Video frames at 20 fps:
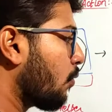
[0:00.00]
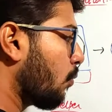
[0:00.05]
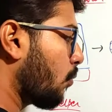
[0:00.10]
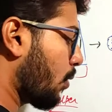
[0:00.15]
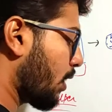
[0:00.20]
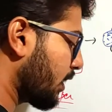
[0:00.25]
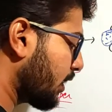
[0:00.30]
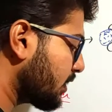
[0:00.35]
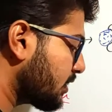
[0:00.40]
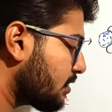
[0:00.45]

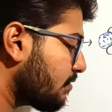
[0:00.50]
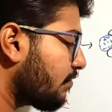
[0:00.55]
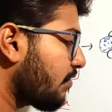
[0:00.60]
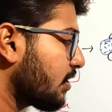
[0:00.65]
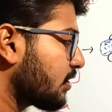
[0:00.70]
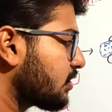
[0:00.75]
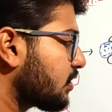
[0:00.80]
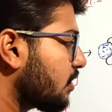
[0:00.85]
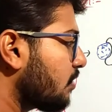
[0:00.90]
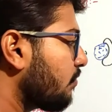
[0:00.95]
What is the
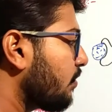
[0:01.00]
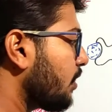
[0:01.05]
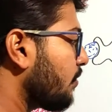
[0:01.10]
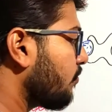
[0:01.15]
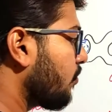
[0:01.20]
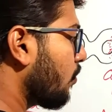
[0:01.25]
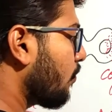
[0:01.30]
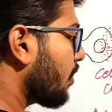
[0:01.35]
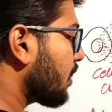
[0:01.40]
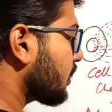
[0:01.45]
function of
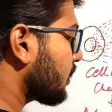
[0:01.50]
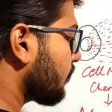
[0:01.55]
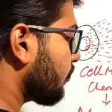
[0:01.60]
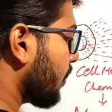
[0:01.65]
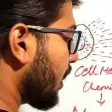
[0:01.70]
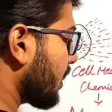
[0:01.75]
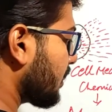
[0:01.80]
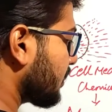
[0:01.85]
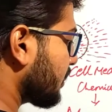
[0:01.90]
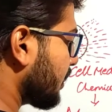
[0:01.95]

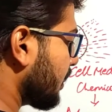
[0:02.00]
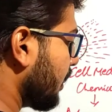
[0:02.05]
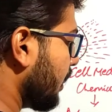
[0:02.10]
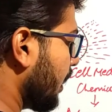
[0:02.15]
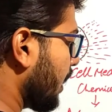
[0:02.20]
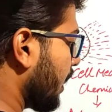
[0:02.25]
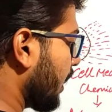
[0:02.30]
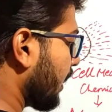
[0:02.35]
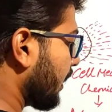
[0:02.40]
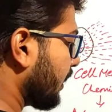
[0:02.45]
lymphoblast
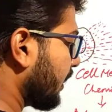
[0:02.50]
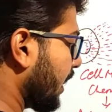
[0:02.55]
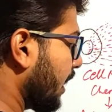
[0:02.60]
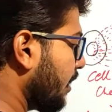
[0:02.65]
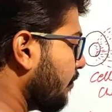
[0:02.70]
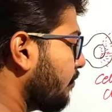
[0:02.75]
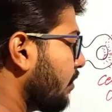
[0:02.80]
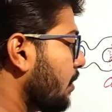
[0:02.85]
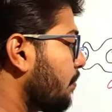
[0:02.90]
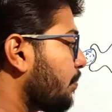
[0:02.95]
cell?
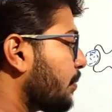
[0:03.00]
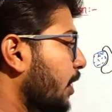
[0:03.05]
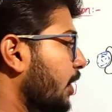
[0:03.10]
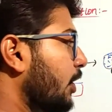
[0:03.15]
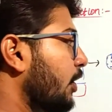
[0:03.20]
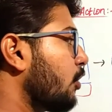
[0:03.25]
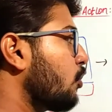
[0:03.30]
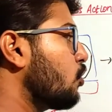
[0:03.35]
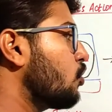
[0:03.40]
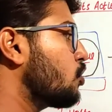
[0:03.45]
They will
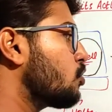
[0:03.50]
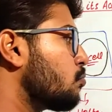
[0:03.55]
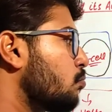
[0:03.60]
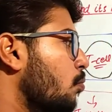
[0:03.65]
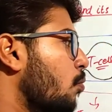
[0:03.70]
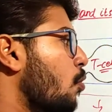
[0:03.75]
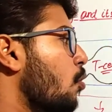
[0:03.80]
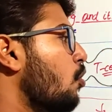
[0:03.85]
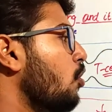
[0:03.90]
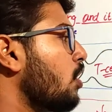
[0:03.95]
produce
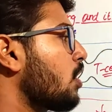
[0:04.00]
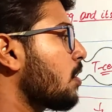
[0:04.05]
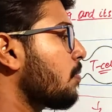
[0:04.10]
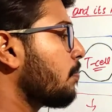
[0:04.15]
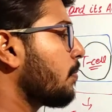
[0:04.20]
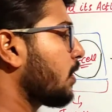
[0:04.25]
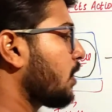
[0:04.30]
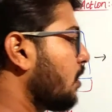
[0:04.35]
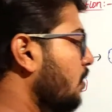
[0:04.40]
more number